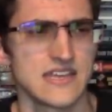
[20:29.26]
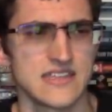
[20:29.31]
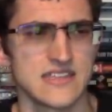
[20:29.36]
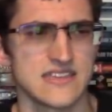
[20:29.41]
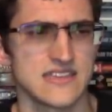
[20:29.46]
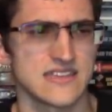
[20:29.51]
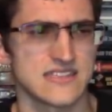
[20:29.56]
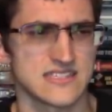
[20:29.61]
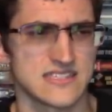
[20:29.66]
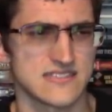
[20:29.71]

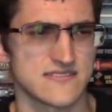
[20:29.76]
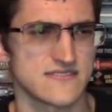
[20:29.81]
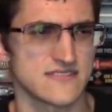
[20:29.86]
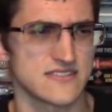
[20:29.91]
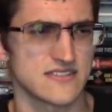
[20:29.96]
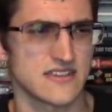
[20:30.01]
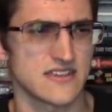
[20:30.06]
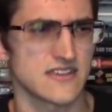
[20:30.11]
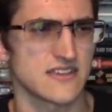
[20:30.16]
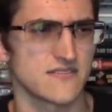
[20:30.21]

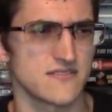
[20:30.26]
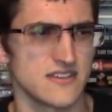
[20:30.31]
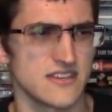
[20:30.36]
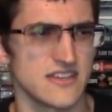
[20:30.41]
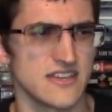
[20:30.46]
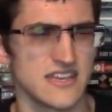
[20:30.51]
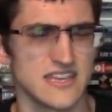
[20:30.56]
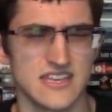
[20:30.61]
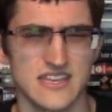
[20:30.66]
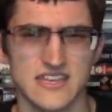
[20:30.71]

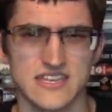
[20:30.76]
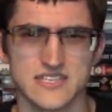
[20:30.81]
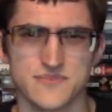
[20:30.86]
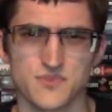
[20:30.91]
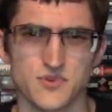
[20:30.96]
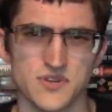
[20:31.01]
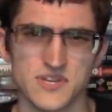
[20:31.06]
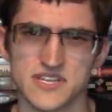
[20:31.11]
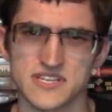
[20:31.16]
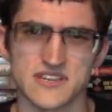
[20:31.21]
It's
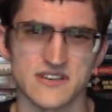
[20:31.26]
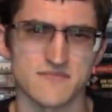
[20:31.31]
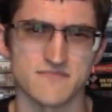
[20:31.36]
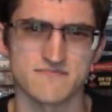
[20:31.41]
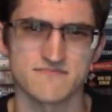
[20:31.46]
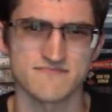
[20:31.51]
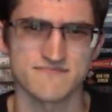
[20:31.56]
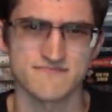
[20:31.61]
pretty dumb.